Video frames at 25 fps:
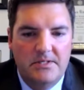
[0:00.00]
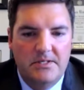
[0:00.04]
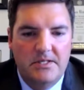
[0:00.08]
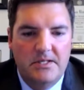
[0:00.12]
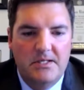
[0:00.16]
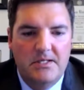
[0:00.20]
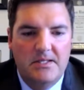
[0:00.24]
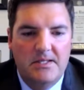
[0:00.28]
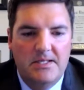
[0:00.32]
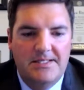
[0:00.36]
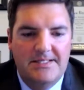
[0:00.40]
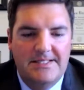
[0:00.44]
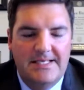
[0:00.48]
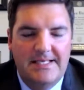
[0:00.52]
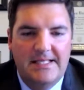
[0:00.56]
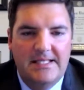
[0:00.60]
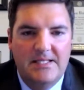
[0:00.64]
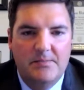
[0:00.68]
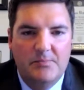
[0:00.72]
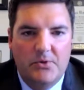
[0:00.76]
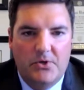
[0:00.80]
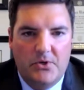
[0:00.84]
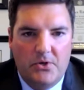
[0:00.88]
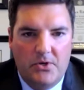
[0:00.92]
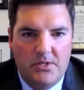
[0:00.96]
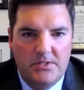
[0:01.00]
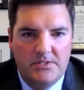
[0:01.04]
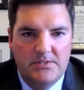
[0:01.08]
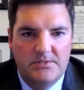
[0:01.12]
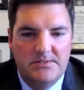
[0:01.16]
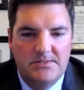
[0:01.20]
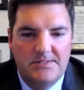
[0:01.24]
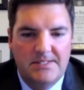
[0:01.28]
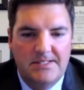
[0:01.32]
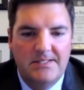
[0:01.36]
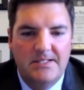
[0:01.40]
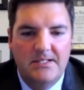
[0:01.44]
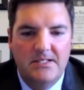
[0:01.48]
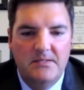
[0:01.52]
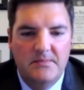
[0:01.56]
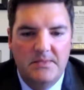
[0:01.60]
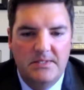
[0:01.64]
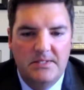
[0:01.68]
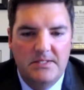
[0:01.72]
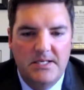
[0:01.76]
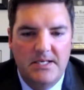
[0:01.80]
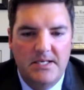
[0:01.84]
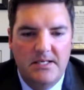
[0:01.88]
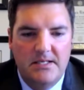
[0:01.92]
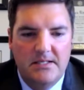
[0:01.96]
And they take the precautions that need to be
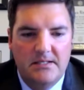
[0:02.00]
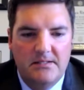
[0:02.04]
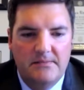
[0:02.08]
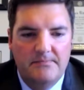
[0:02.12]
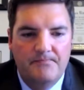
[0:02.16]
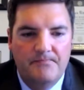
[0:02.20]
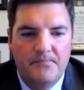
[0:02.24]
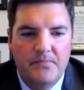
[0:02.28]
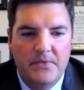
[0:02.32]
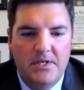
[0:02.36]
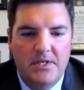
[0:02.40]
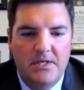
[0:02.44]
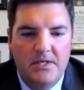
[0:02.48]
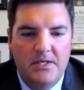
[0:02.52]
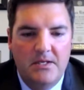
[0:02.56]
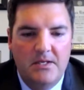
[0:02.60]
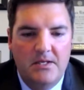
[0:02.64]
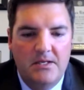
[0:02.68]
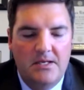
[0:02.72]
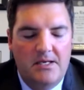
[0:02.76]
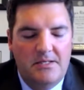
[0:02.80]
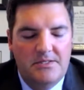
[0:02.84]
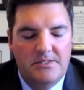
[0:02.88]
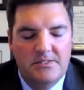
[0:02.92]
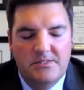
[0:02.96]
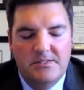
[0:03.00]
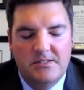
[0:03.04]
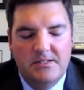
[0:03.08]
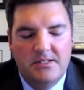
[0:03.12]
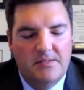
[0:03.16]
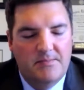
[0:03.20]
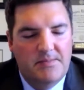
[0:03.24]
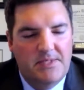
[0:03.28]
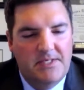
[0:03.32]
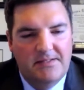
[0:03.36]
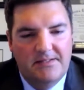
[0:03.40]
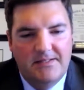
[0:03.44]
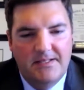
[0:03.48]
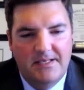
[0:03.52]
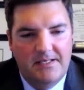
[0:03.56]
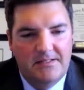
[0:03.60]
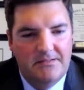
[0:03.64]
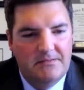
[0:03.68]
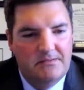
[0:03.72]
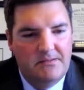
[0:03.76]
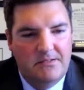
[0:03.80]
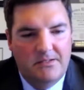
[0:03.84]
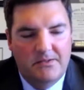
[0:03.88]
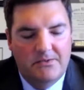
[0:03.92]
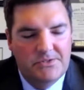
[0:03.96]
taken. And just think about that,
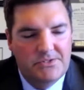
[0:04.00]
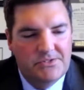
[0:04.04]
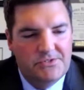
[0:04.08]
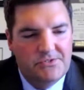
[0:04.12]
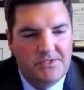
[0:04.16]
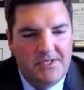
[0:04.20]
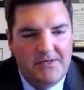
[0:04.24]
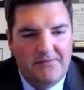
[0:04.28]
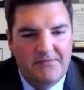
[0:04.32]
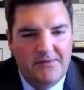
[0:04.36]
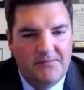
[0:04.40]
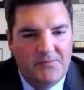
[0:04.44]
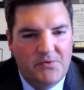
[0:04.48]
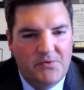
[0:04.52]
you know, just driving up to